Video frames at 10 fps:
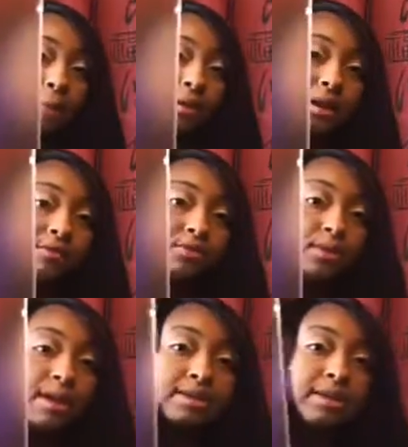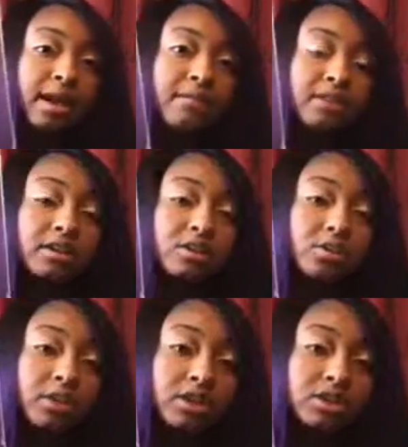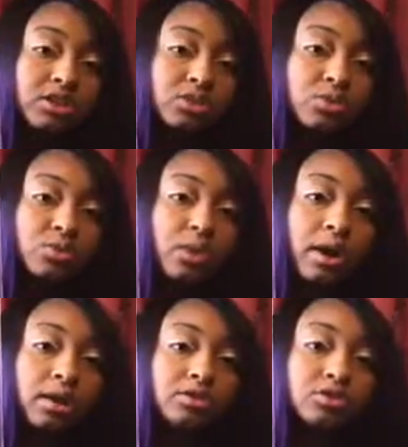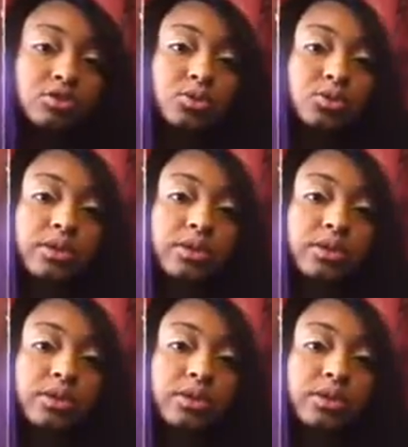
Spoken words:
But if you guys have any questions on how to do